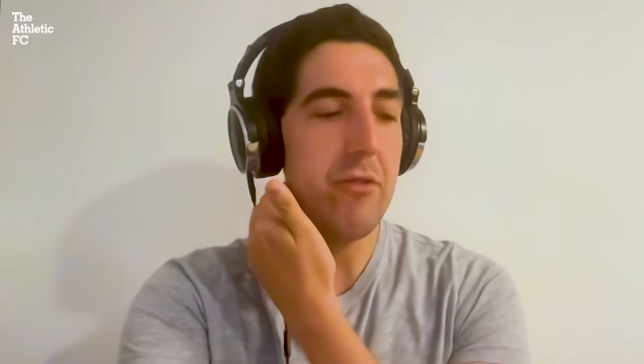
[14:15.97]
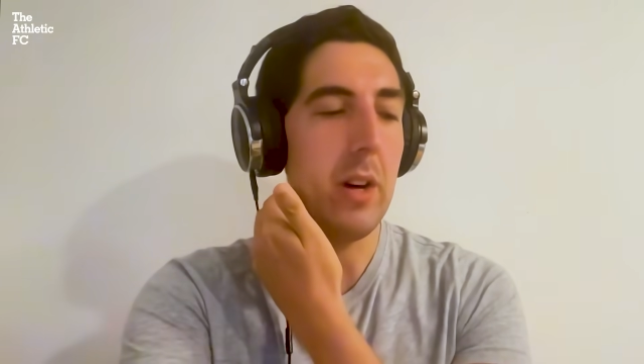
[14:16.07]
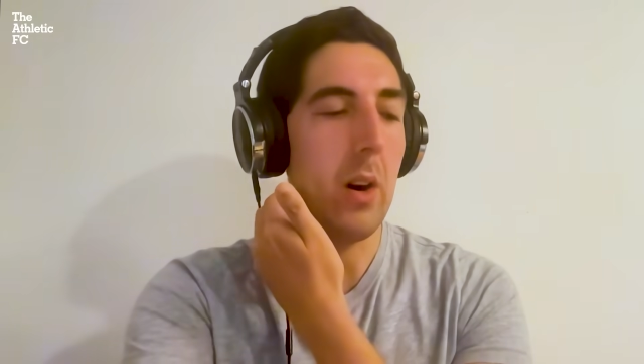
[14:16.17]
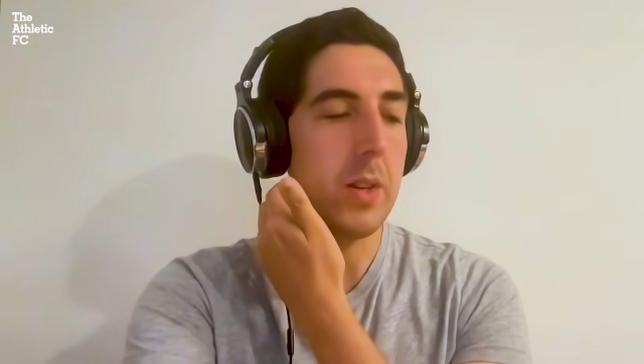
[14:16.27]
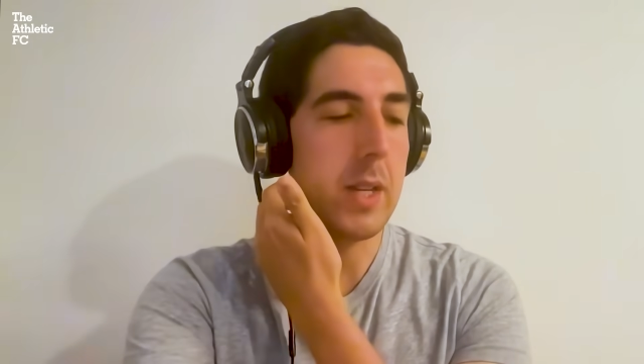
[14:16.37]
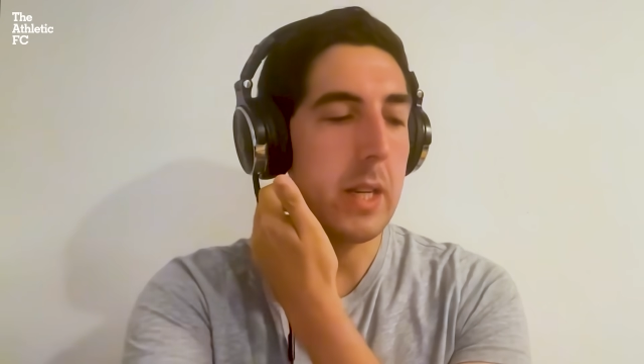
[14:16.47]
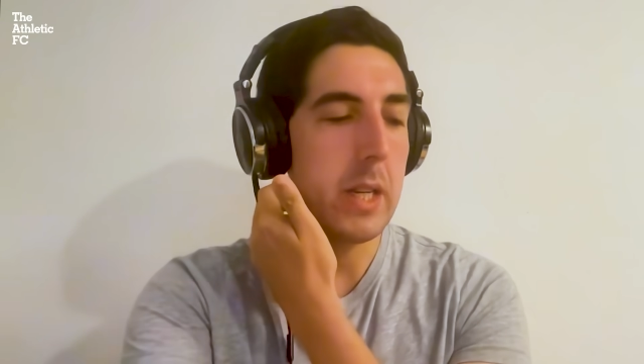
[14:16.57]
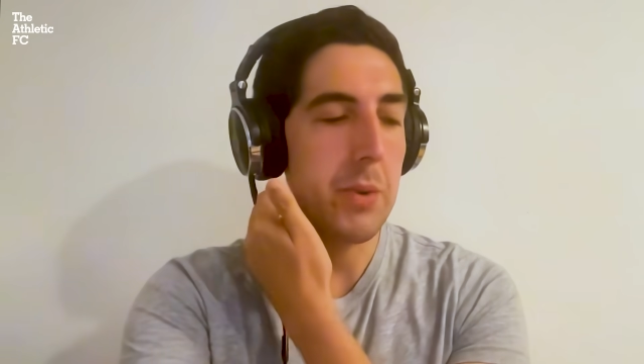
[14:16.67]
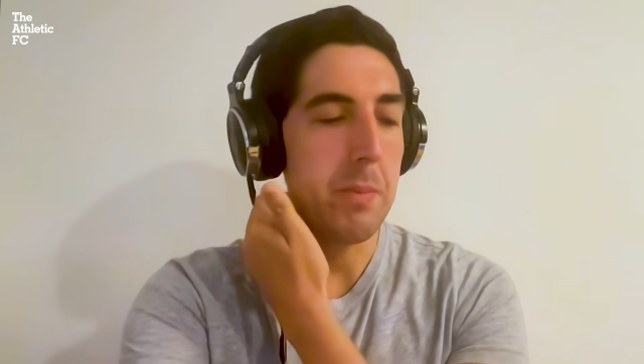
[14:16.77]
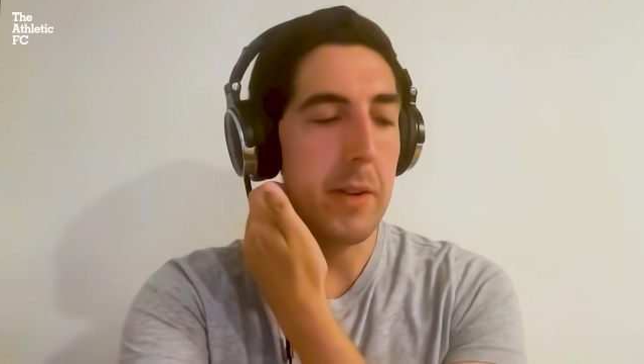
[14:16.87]
artists
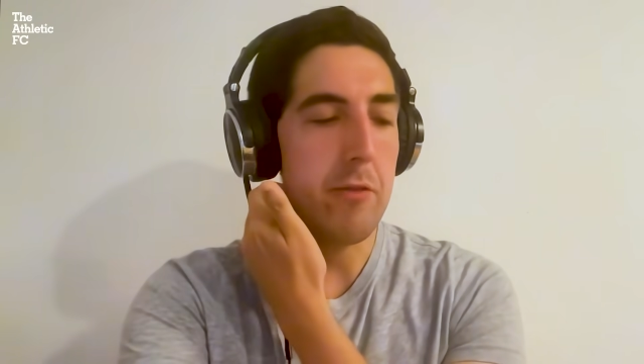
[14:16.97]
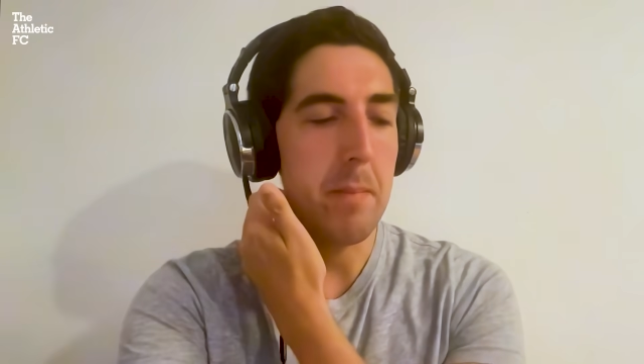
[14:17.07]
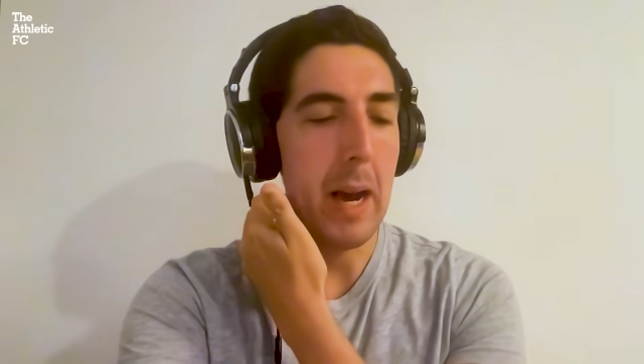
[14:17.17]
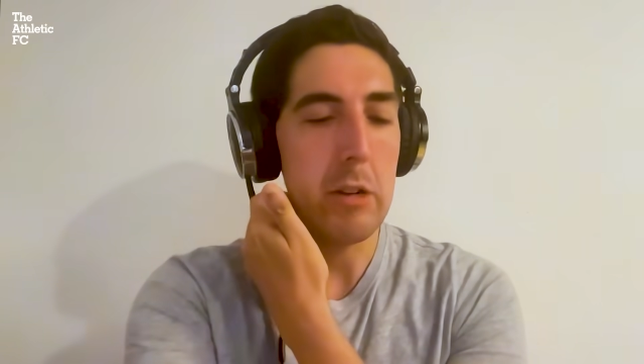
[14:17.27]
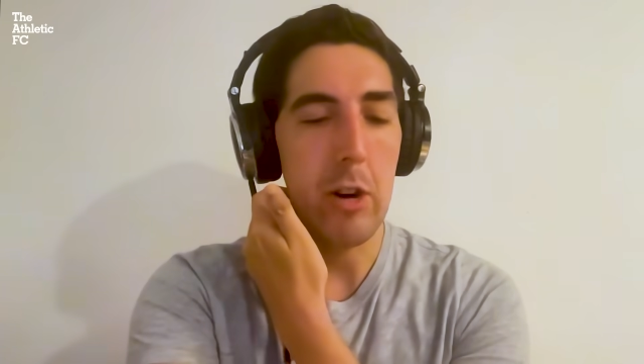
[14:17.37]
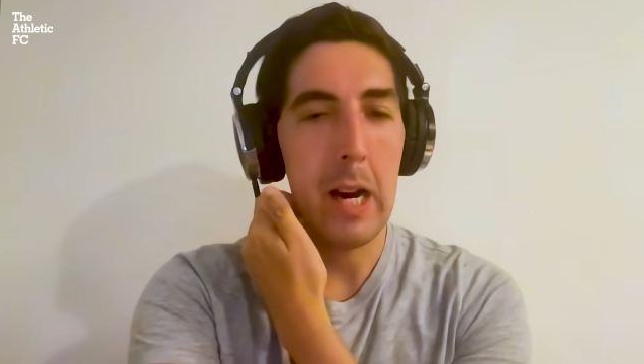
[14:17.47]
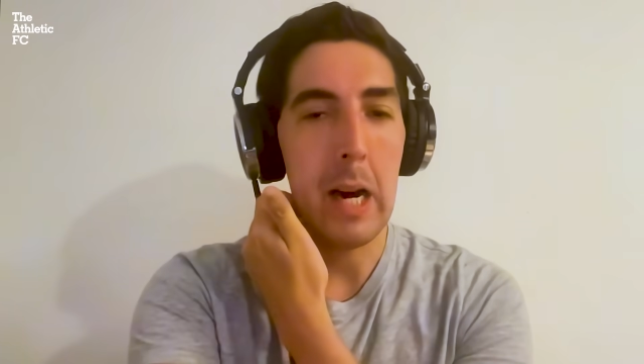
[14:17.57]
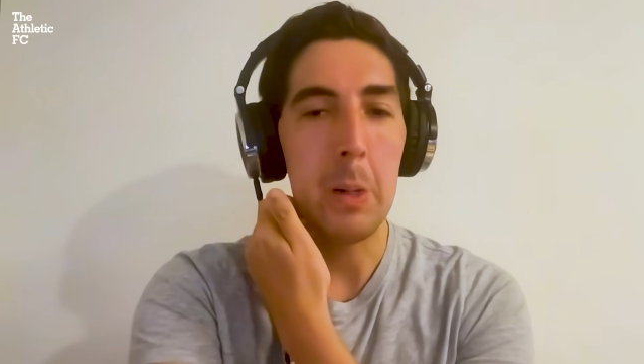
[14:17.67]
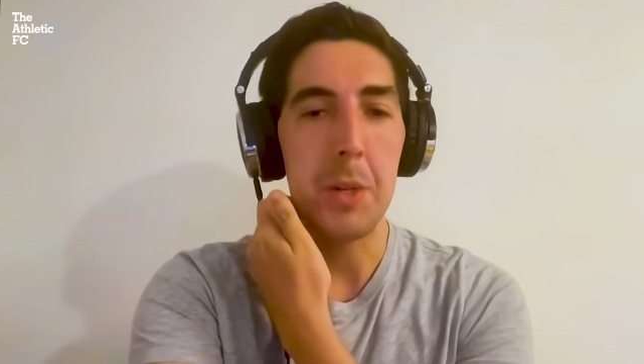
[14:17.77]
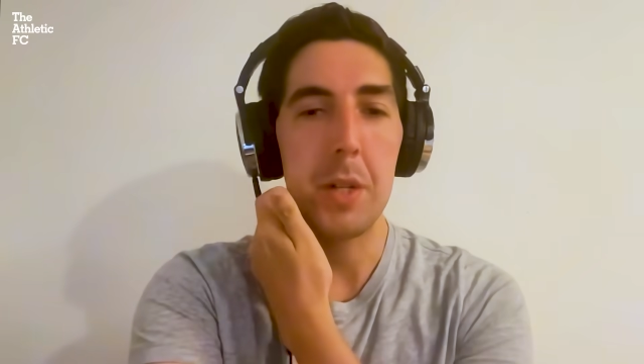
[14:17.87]
from different
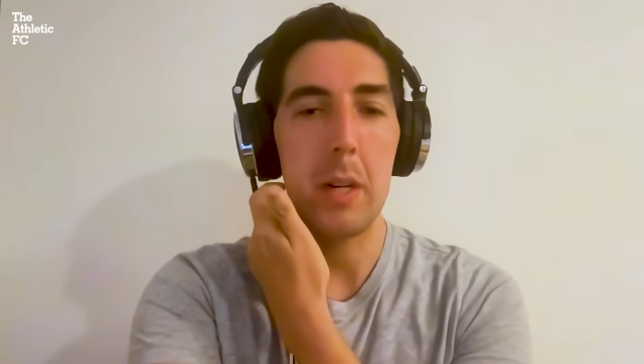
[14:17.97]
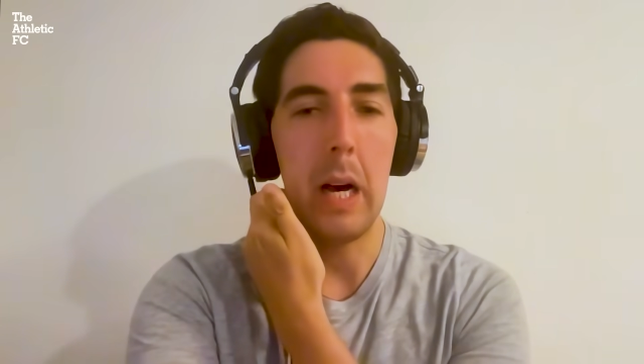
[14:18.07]
backgrounds.